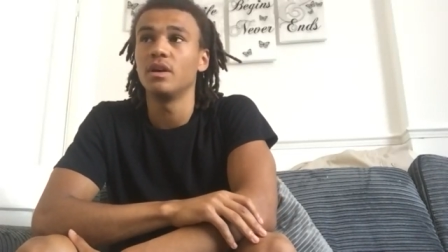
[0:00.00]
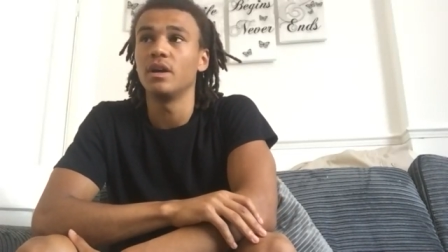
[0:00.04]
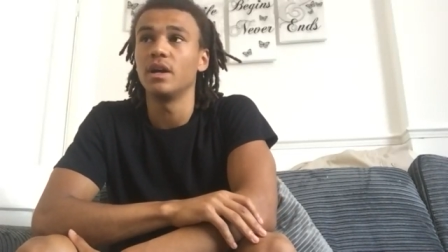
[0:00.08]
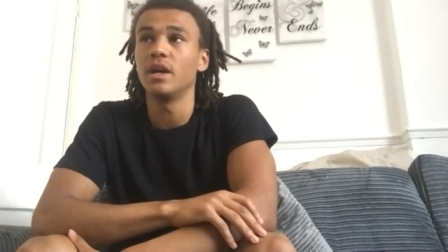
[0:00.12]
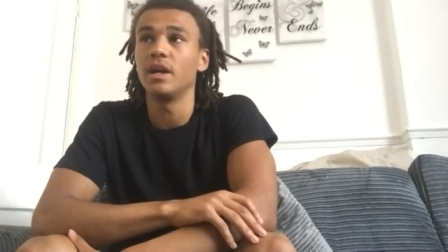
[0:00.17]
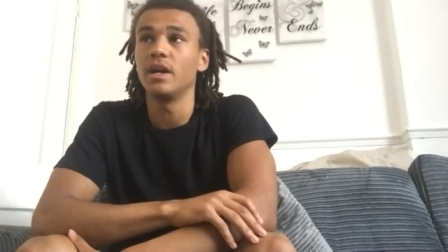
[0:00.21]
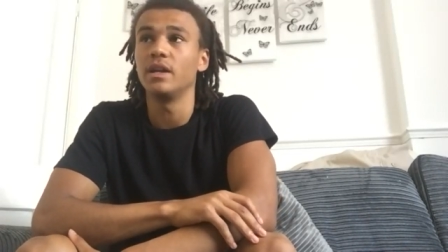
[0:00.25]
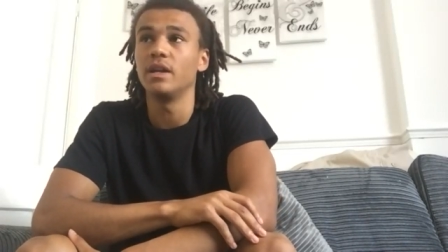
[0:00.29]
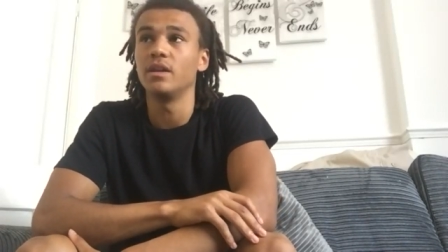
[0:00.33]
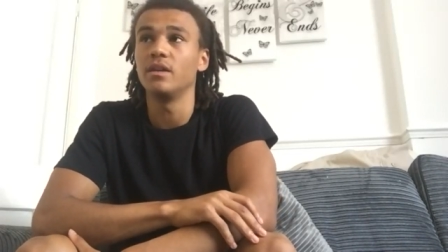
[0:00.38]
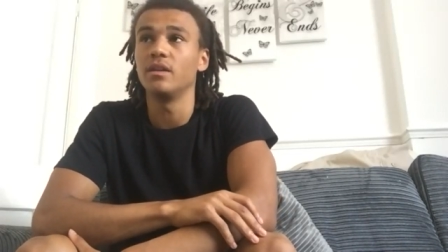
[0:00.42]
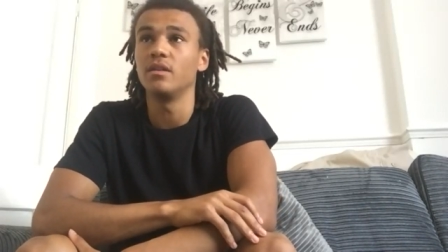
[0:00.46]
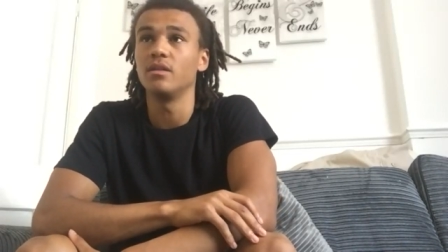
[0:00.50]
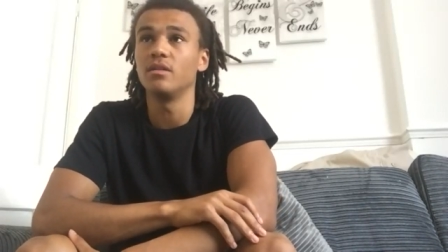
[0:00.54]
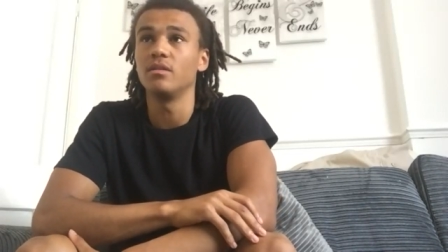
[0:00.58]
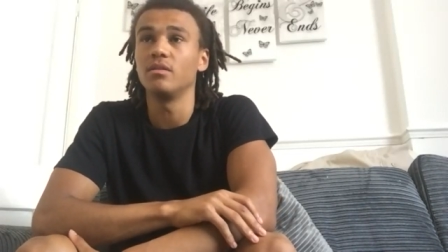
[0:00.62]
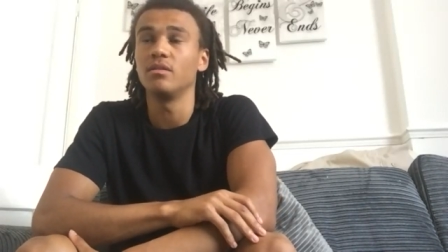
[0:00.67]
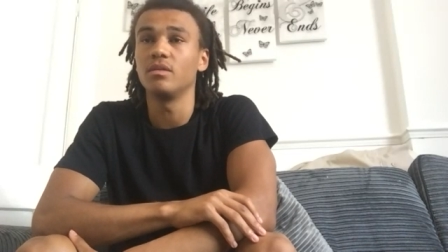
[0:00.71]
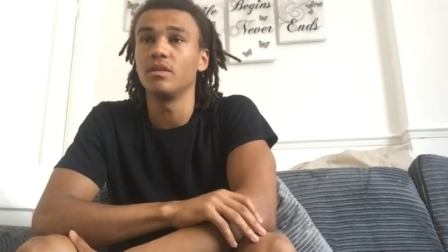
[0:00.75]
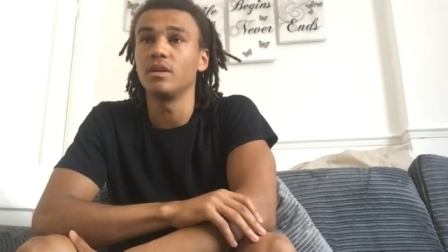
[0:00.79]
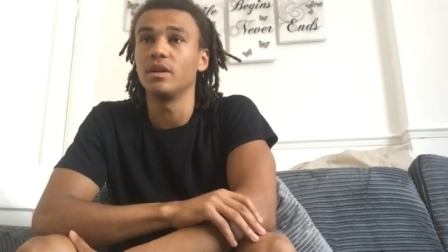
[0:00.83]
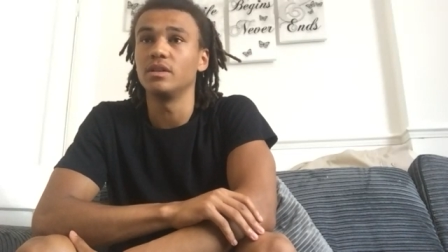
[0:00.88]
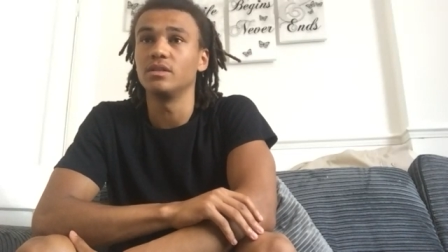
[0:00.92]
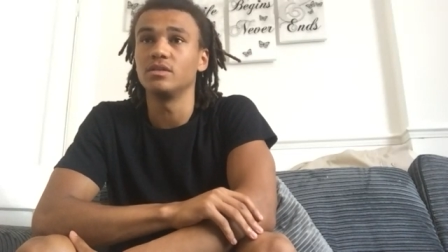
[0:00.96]
and
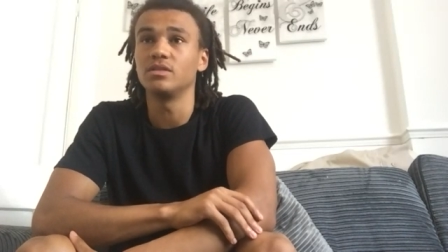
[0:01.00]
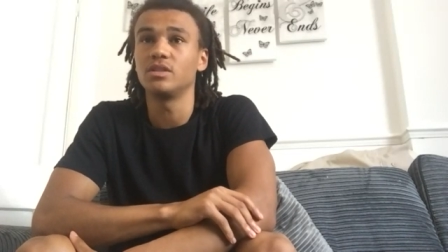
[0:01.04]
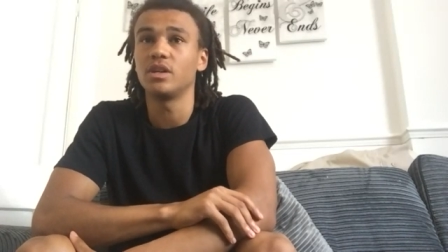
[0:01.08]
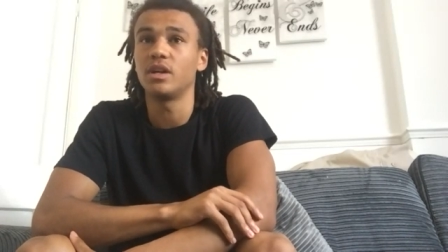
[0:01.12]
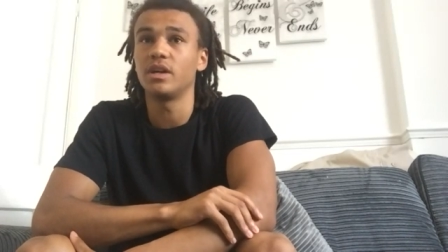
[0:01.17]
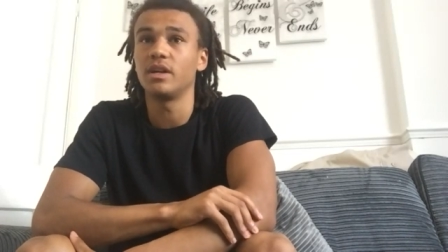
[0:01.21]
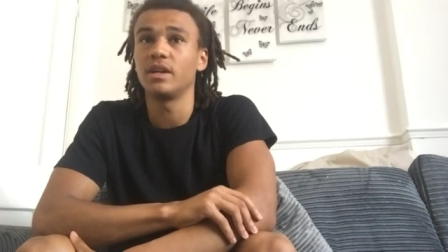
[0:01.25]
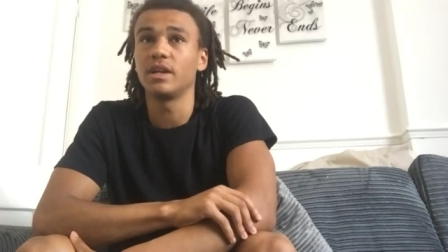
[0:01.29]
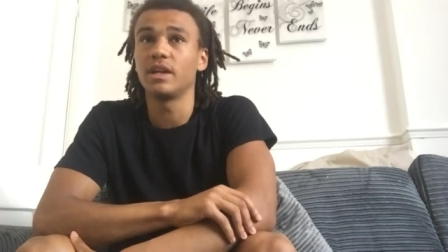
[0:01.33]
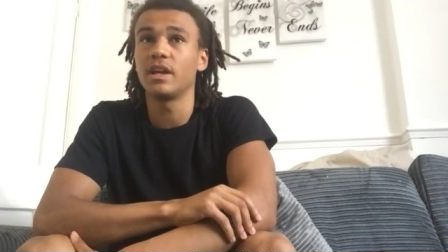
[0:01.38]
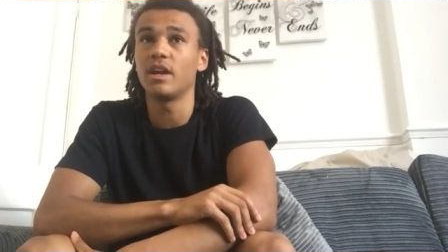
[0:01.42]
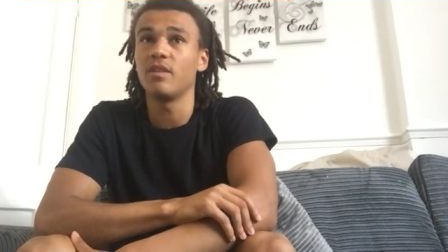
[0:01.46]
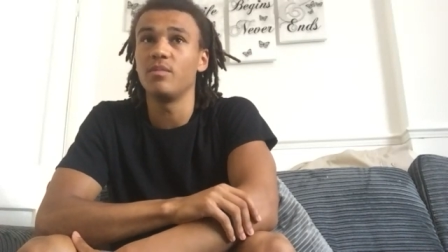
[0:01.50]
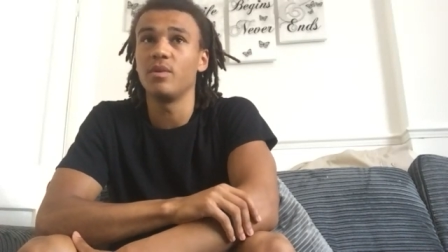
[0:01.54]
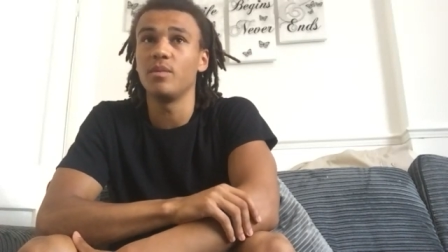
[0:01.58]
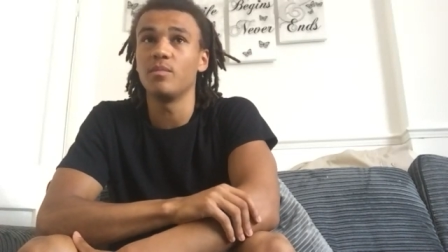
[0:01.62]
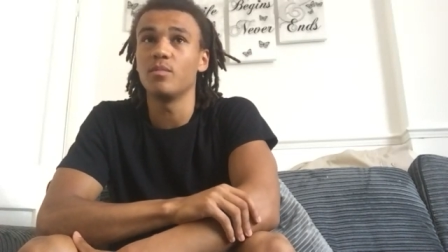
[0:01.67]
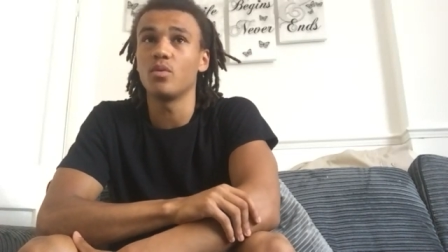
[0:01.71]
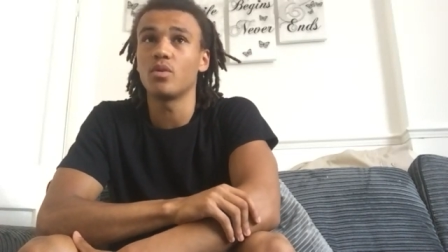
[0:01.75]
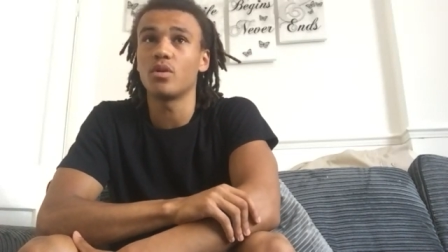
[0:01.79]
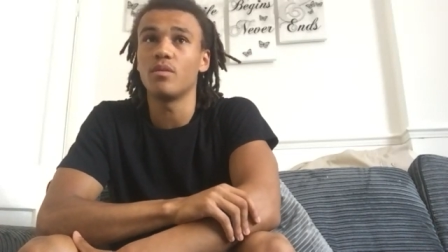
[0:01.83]
gave me more